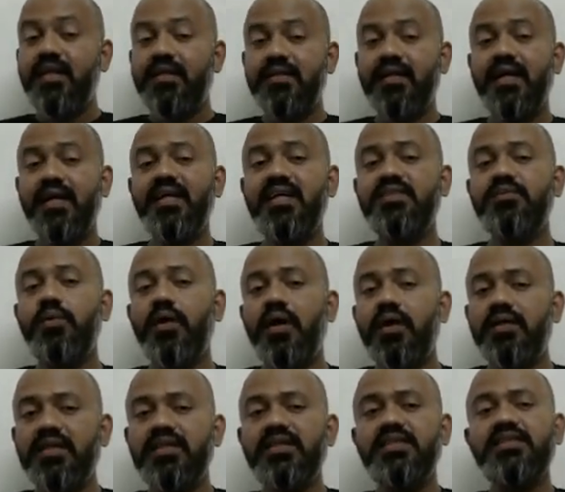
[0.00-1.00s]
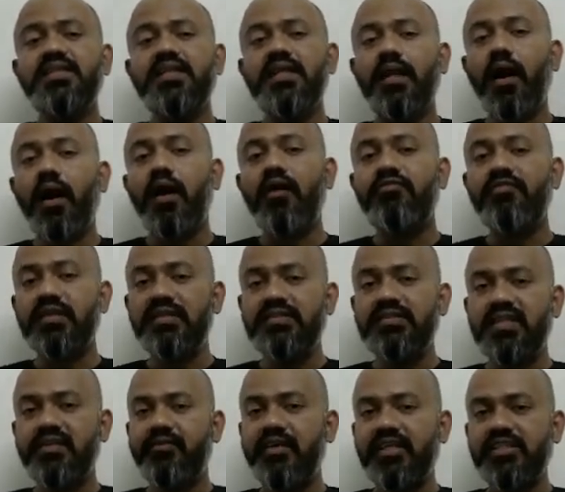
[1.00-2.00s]
That is what is law of
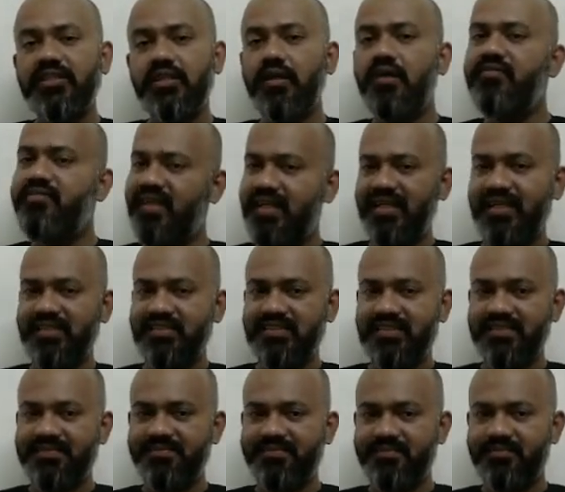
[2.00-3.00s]
conservation of energy.